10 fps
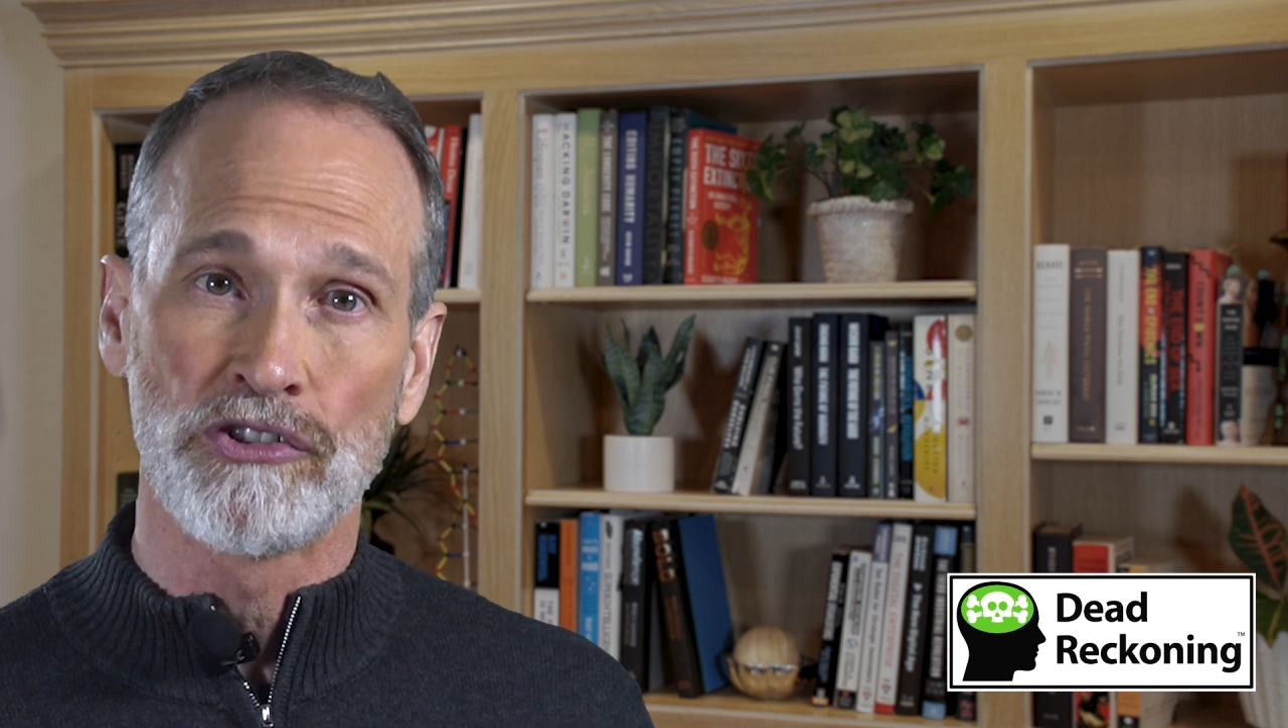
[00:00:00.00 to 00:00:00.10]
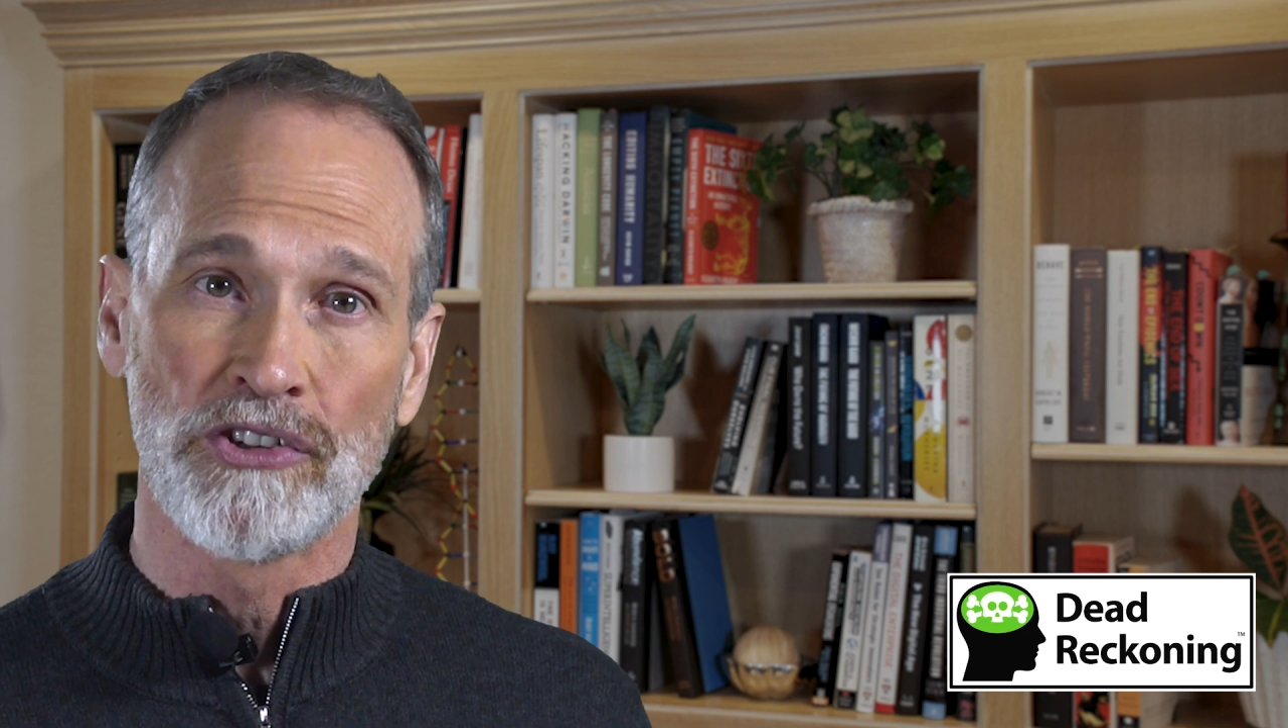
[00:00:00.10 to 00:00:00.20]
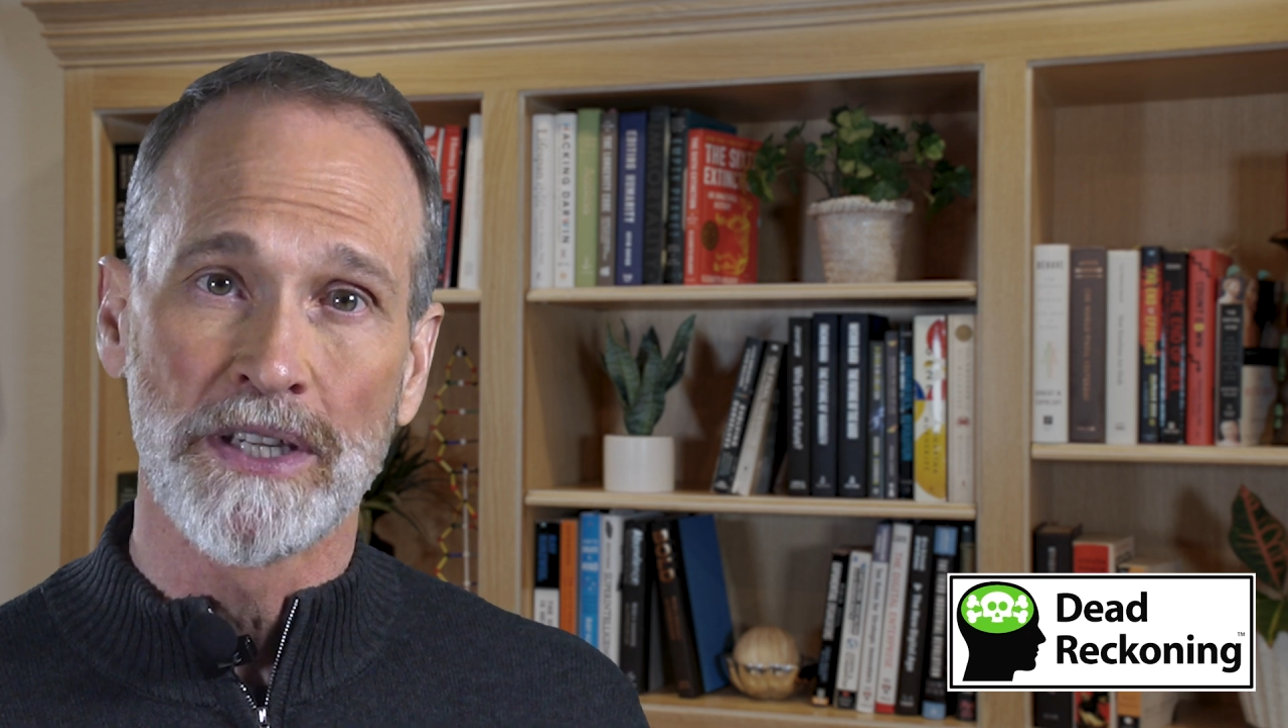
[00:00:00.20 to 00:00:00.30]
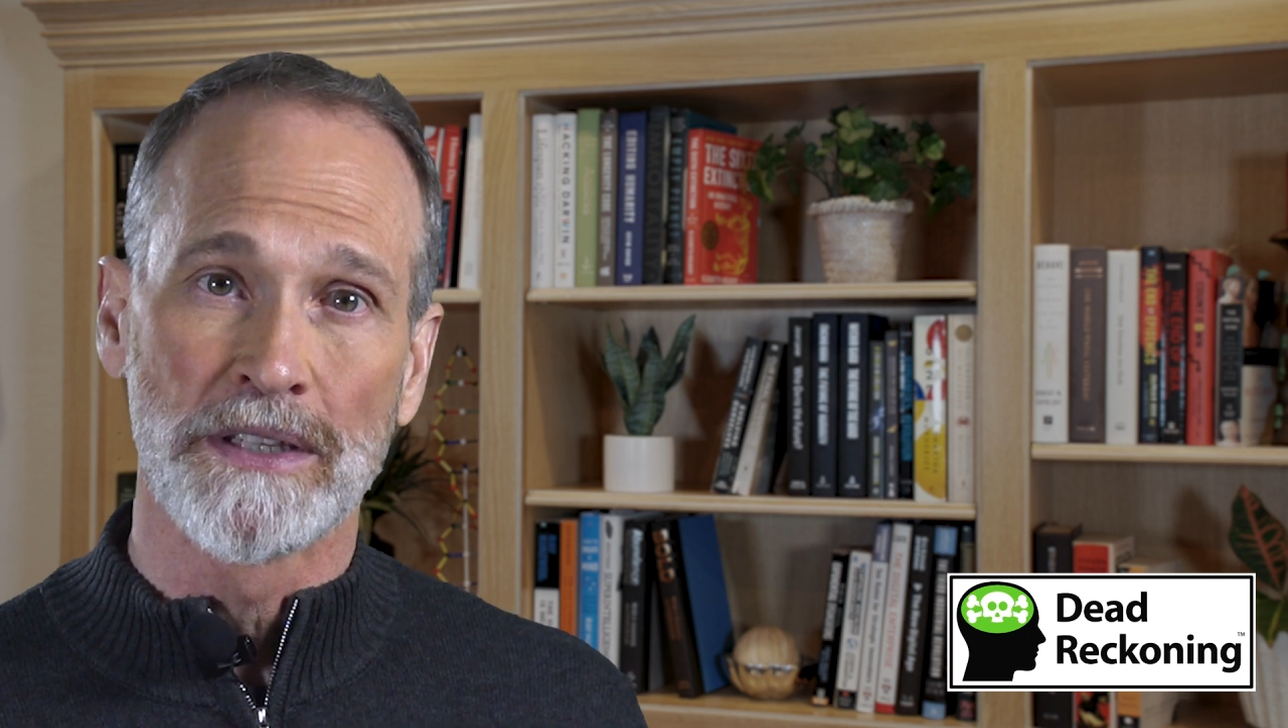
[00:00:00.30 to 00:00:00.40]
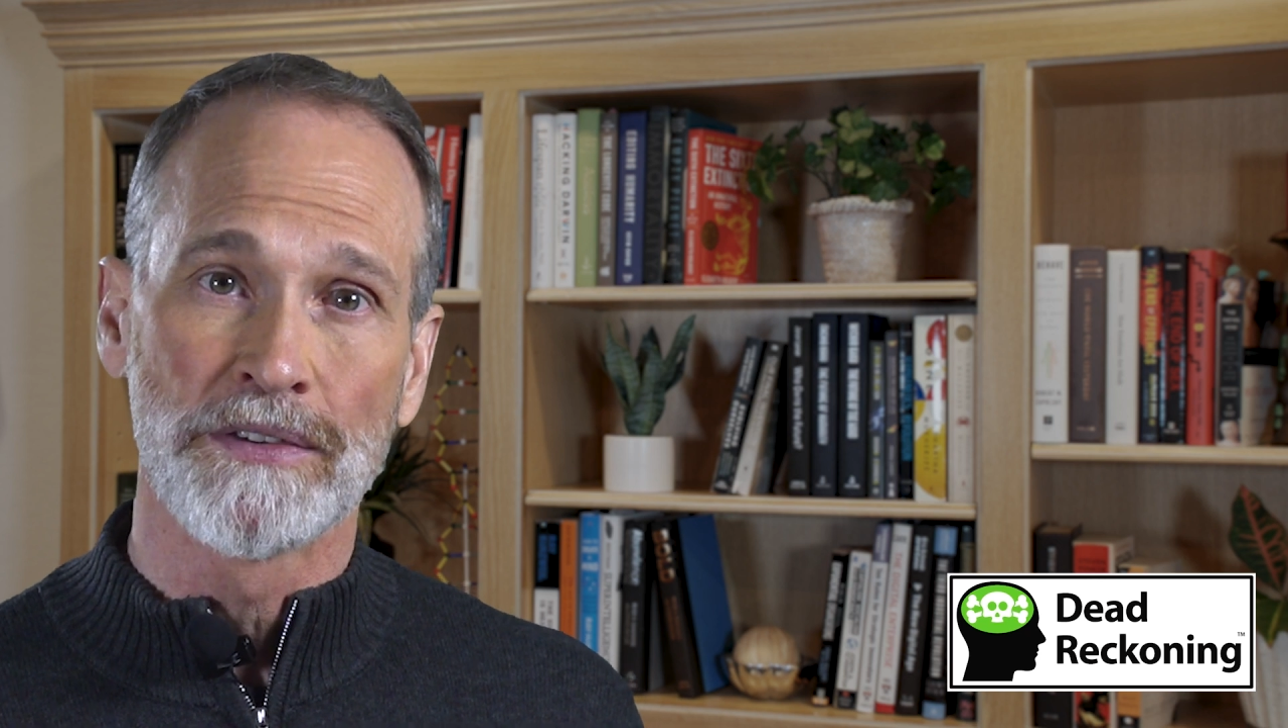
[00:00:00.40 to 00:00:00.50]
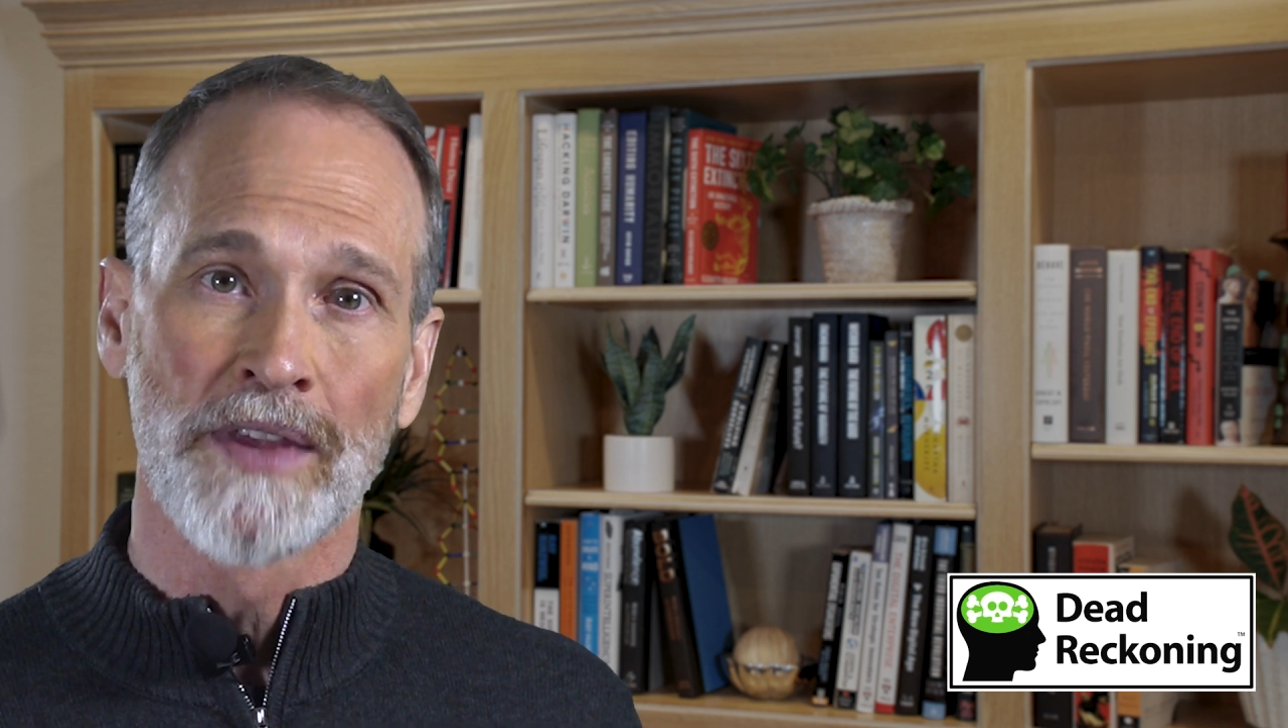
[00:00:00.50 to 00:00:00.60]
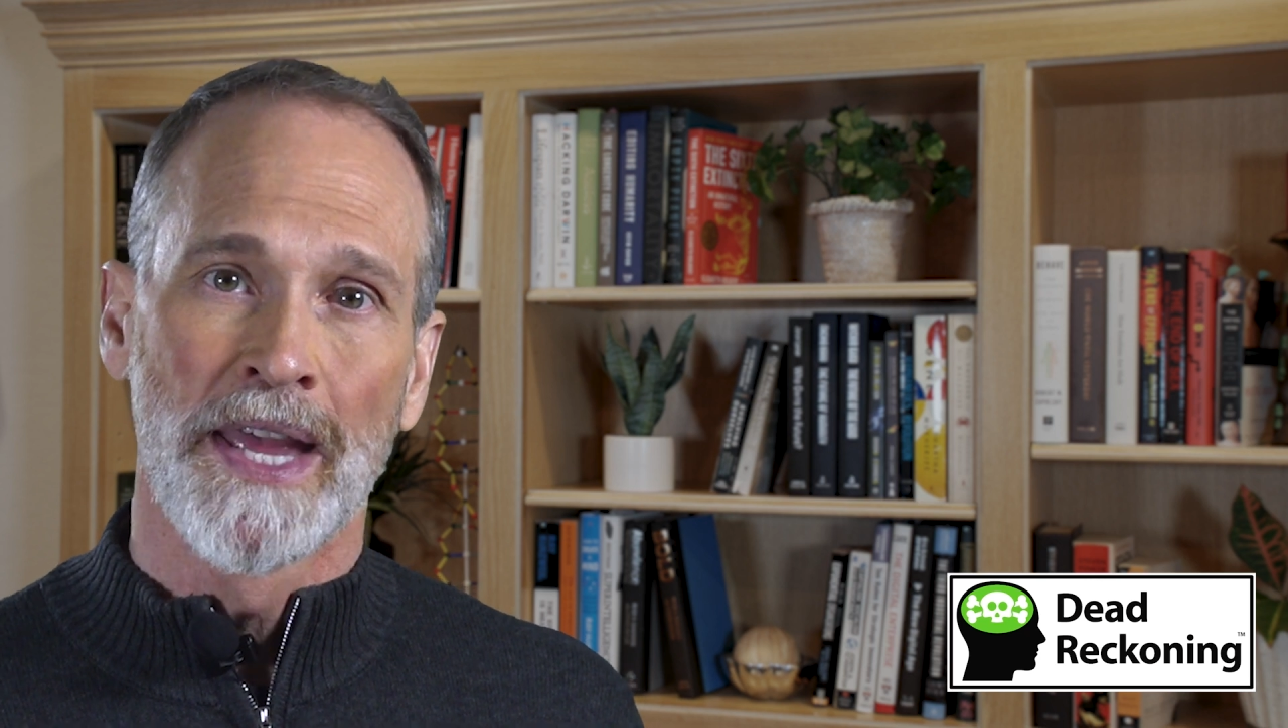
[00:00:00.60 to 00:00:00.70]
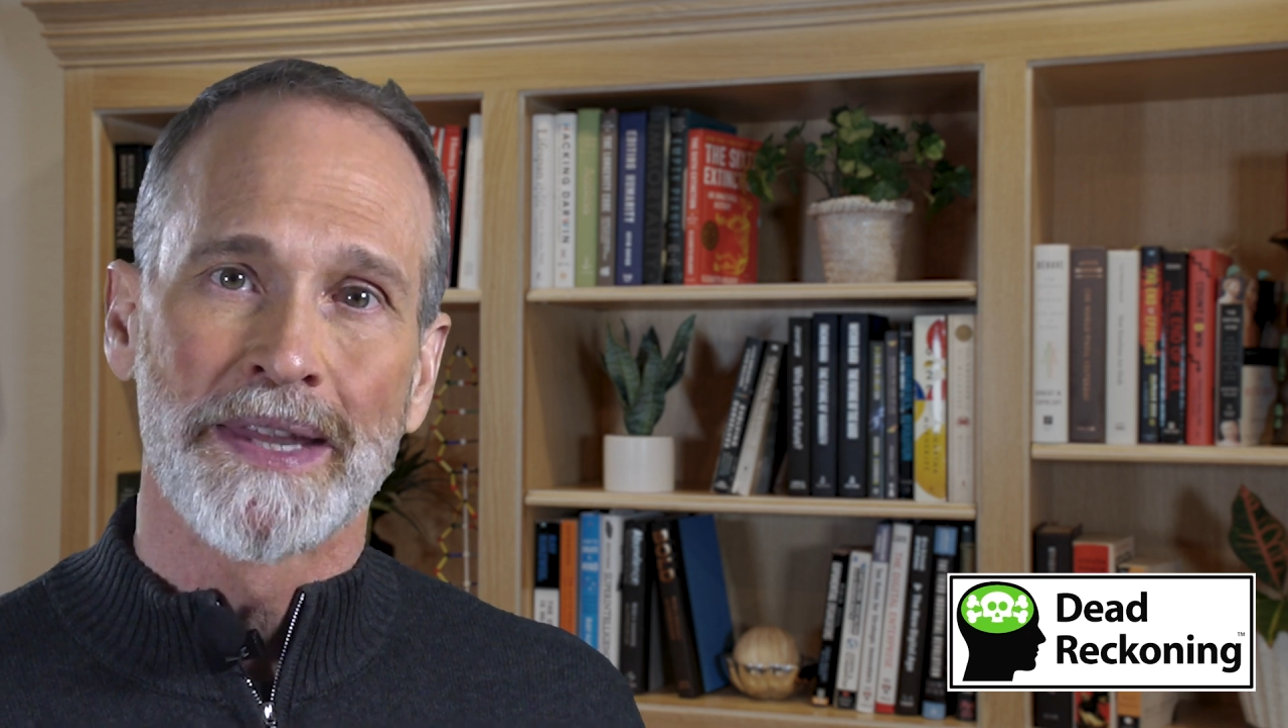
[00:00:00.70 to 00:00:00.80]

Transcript: genes